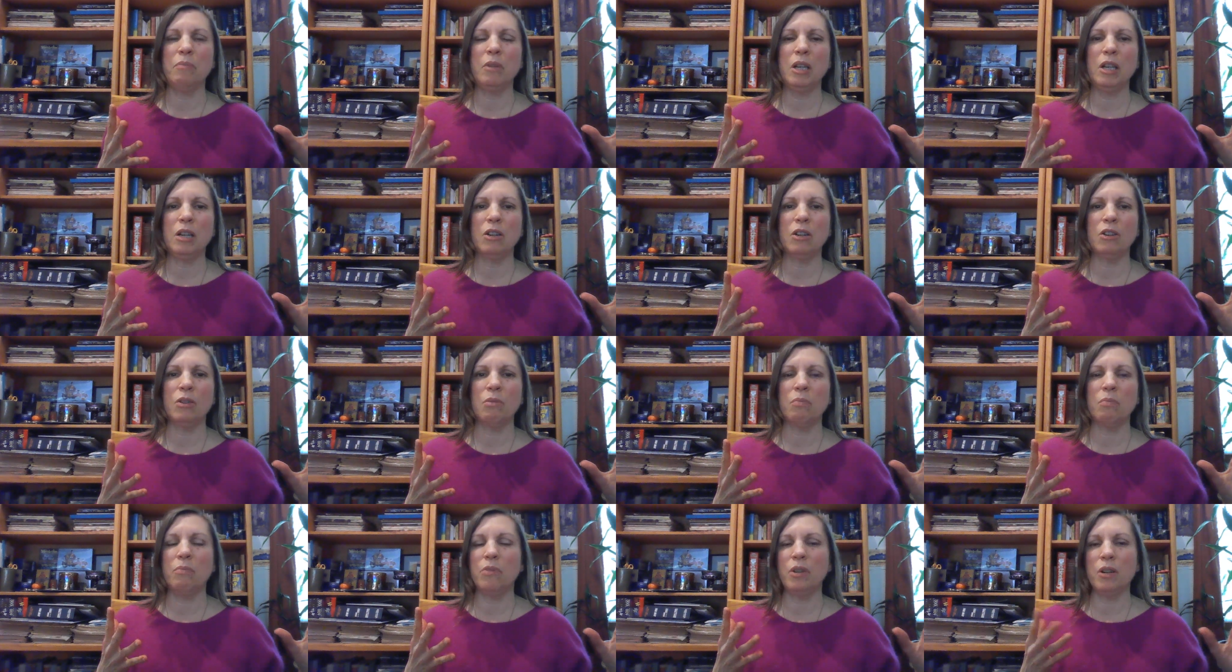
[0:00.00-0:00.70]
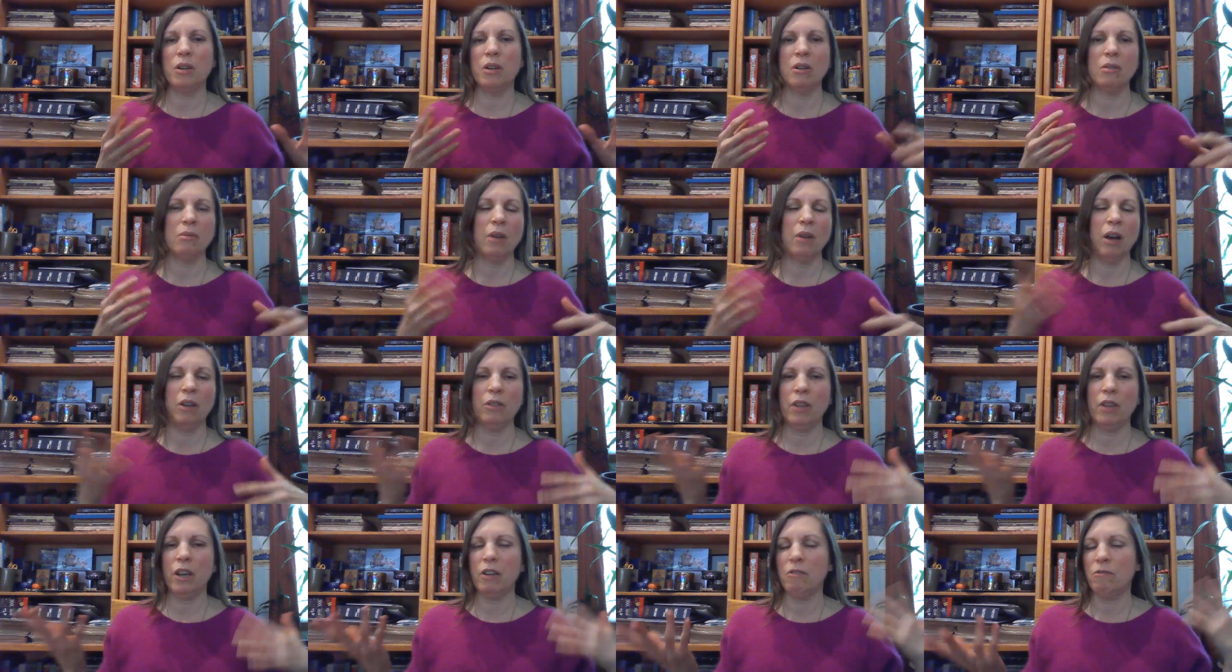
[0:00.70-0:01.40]
There are
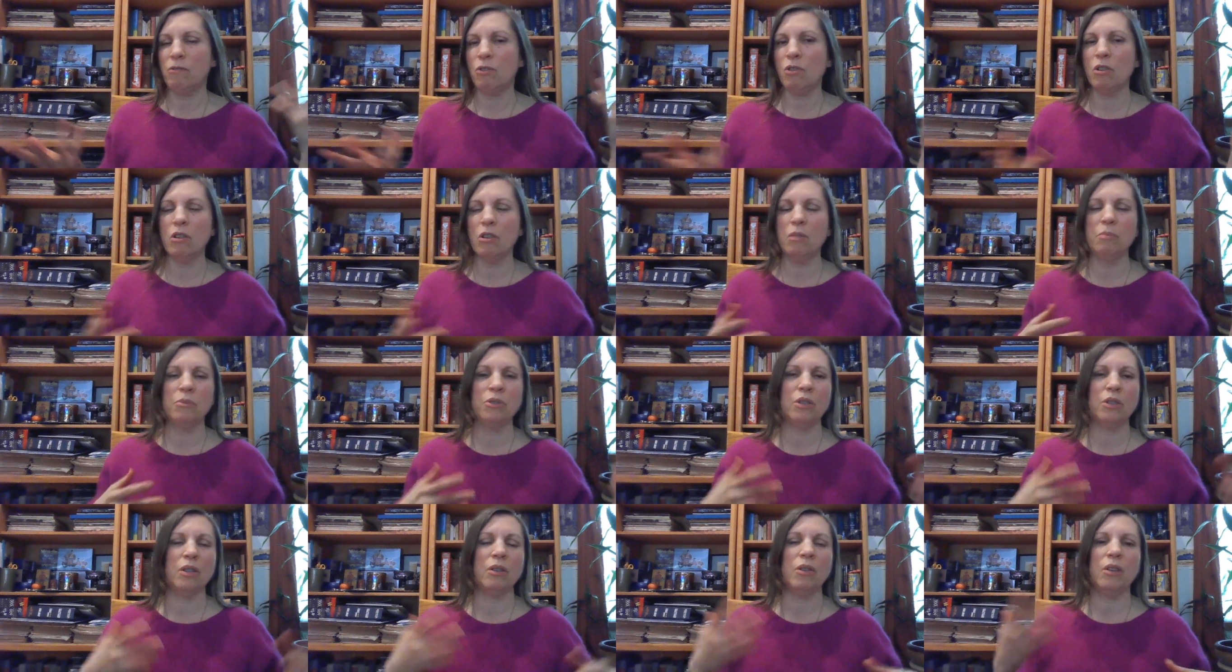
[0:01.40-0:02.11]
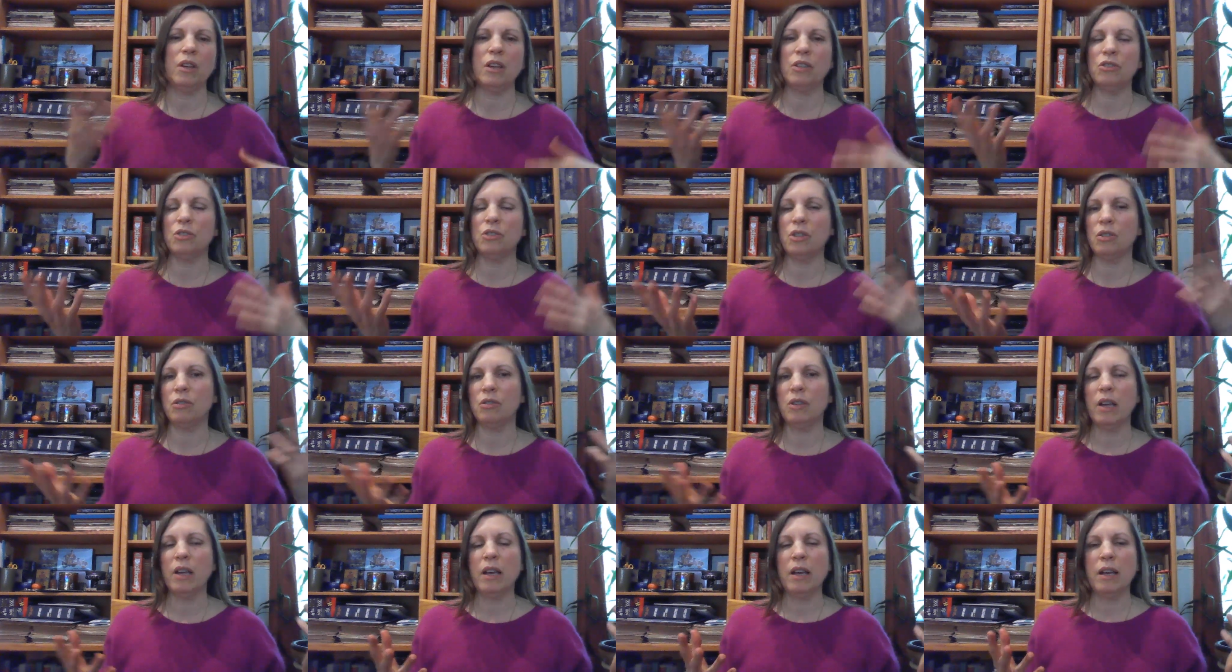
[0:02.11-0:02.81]
online forums and things,
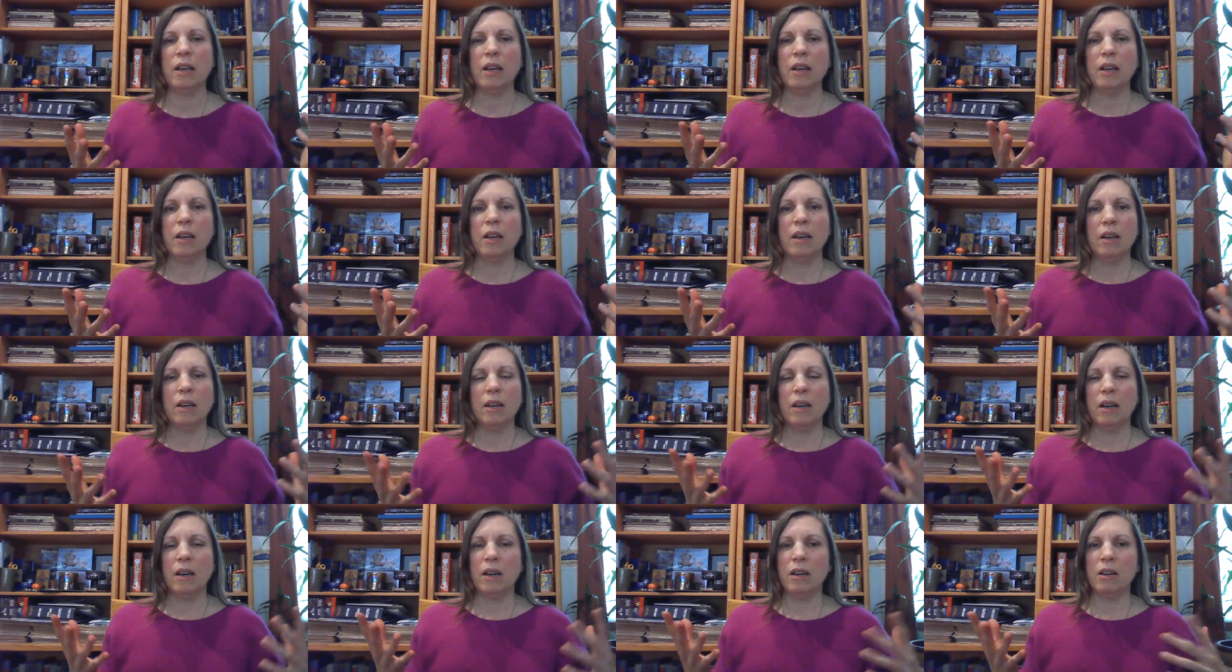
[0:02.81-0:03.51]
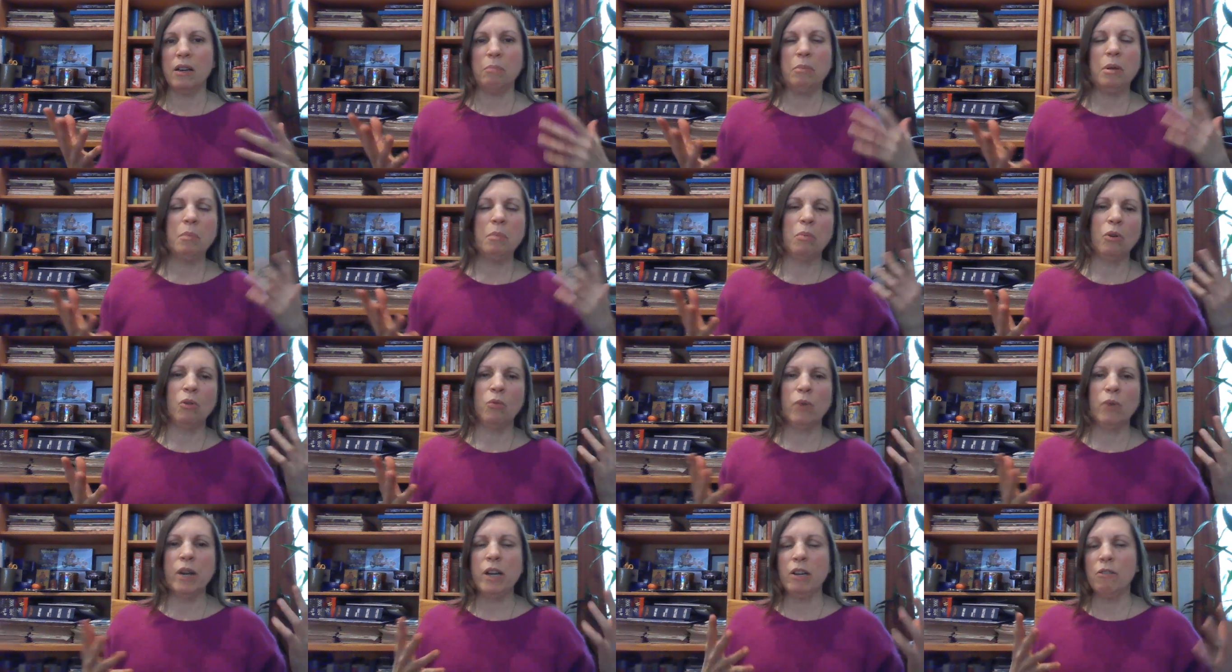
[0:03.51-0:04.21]
and
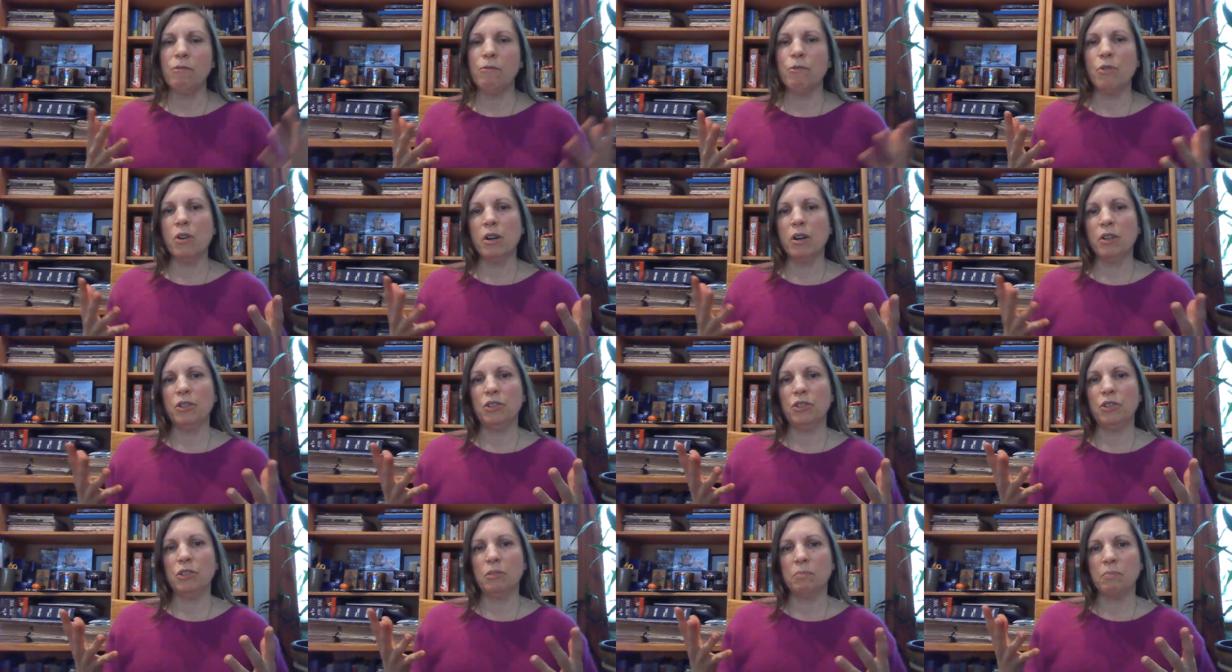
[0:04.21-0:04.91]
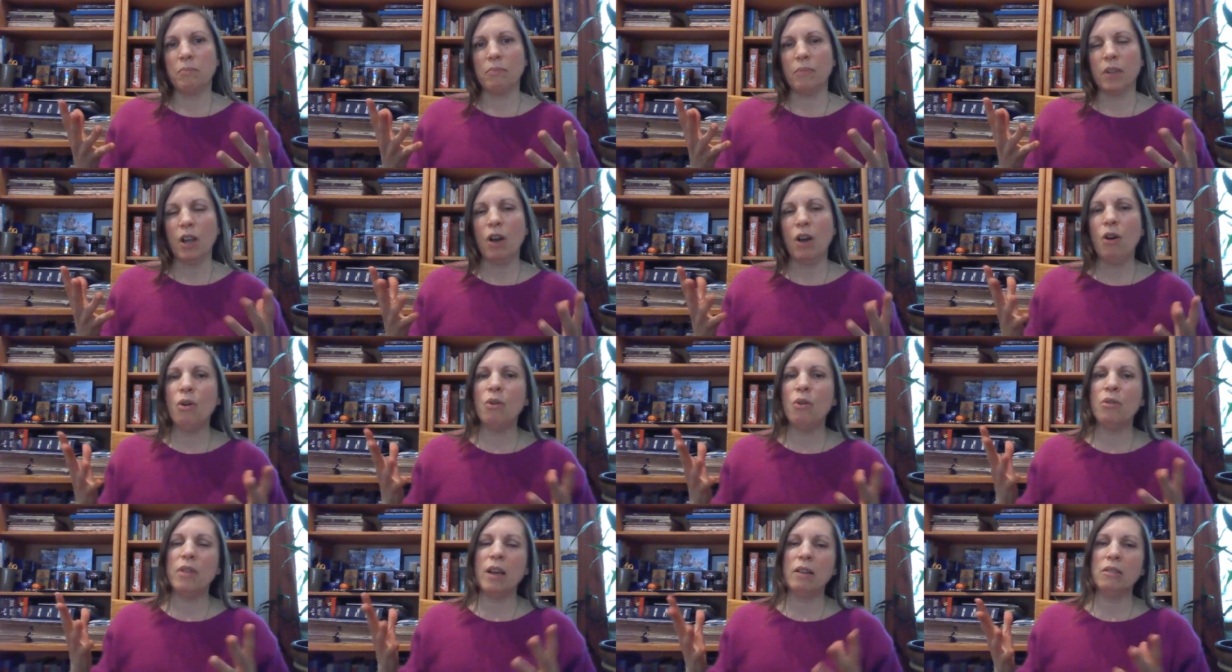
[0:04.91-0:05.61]
people reinforce,
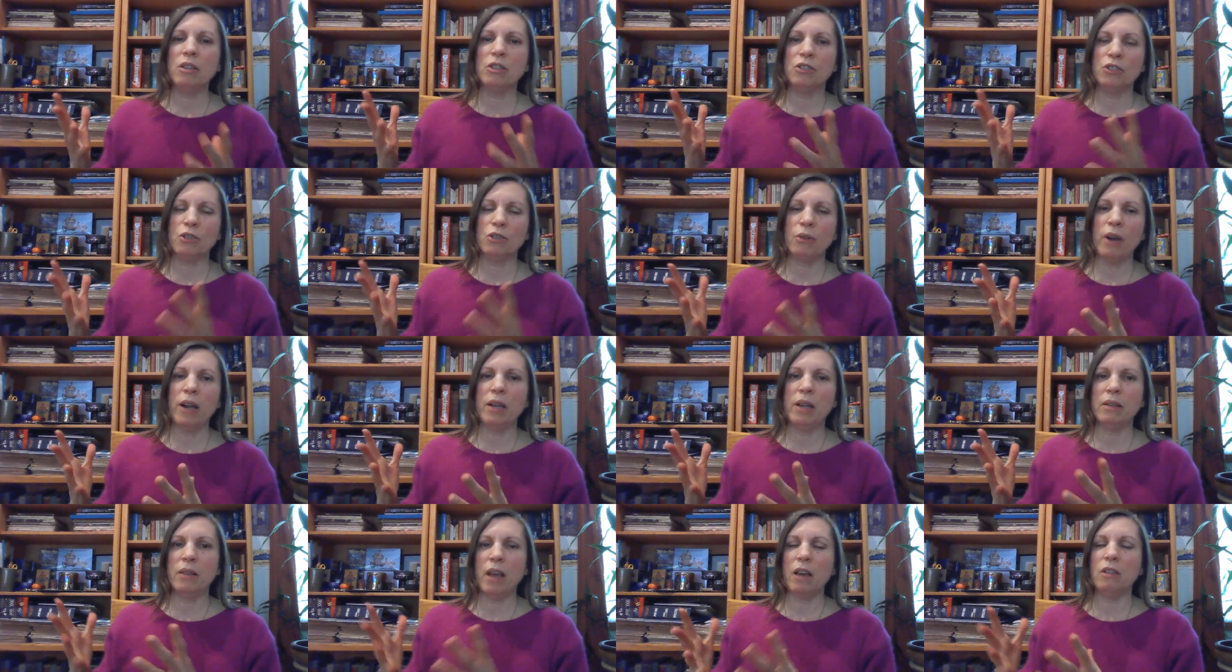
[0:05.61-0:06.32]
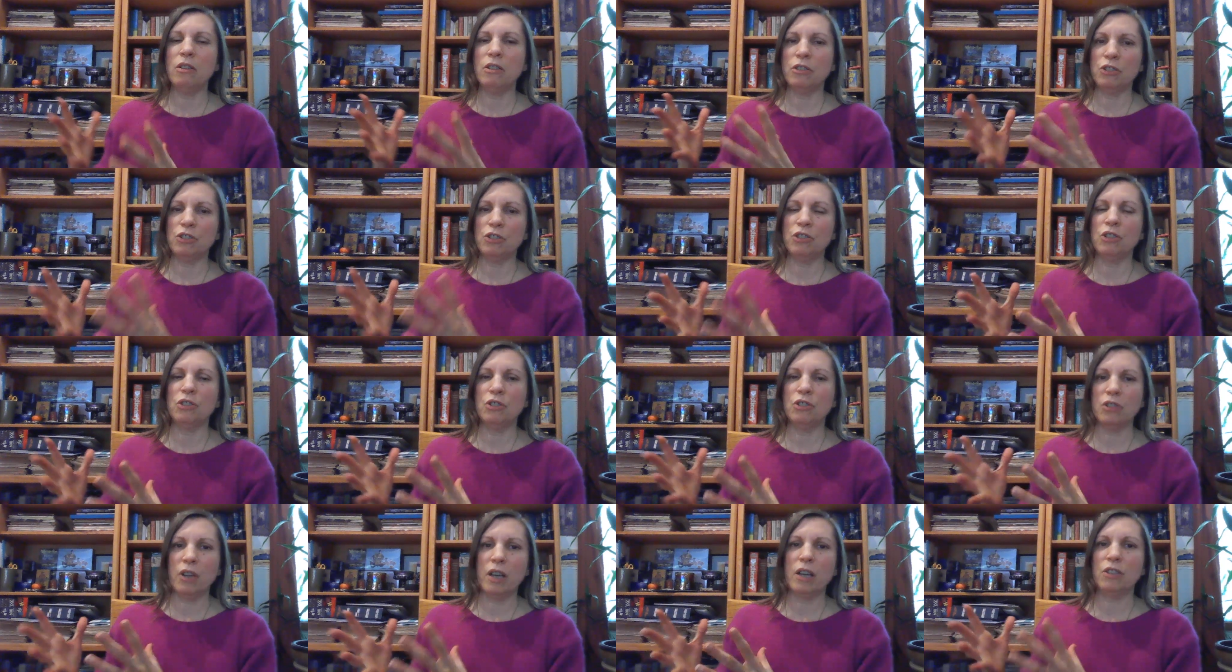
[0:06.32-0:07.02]
oh, that looks great, that looks
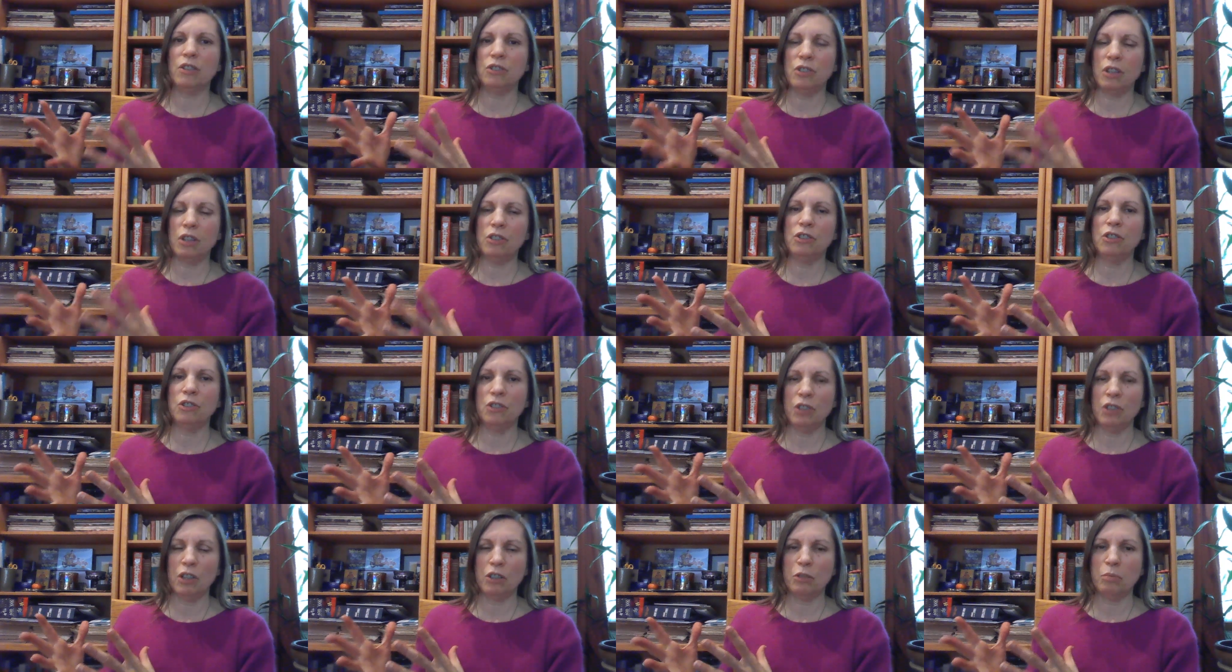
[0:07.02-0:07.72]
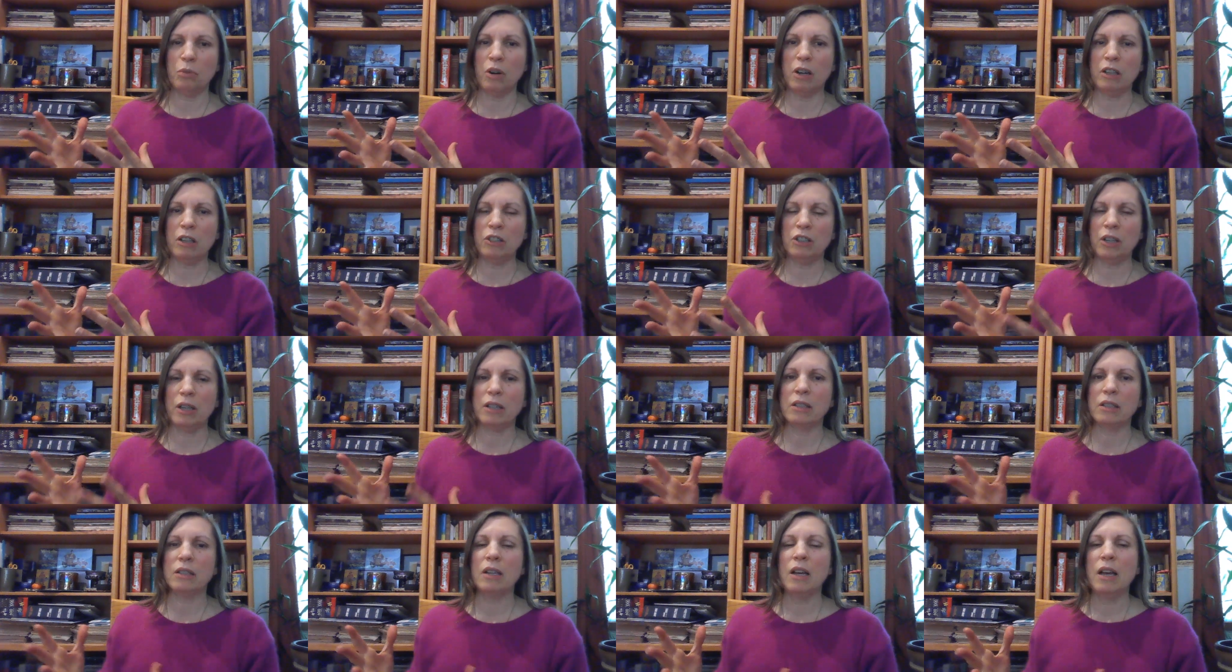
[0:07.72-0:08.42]
just like a such and such
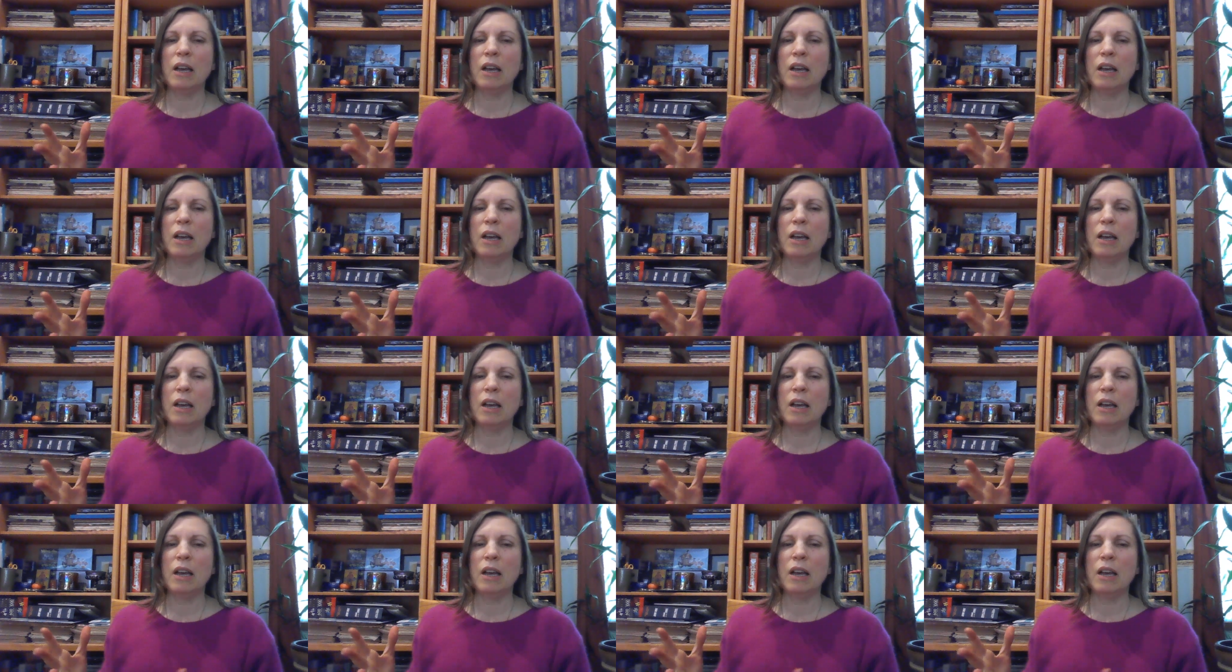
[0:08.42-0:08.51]
project.